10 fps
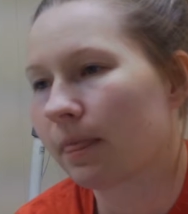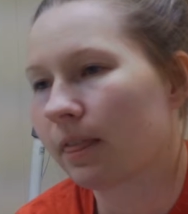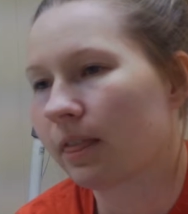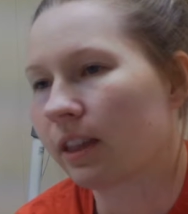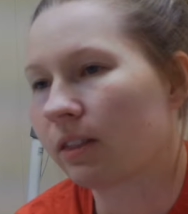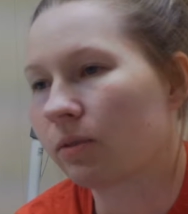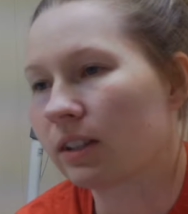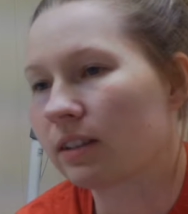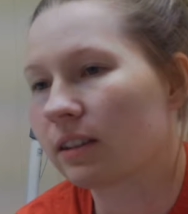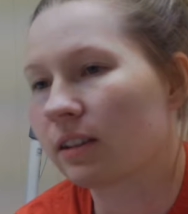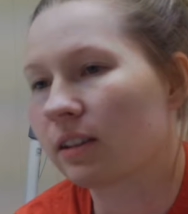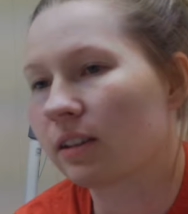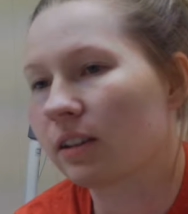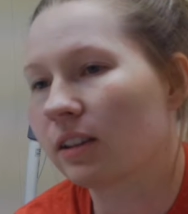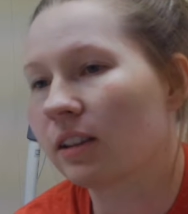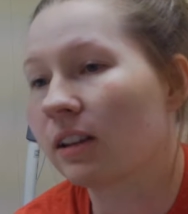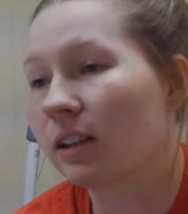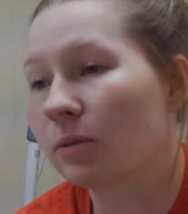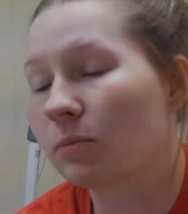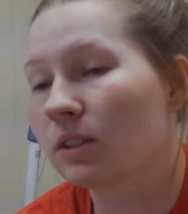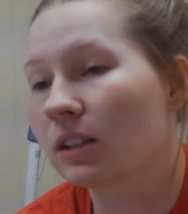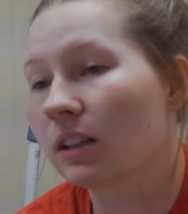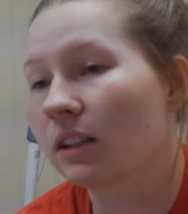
that the rest of the limbs and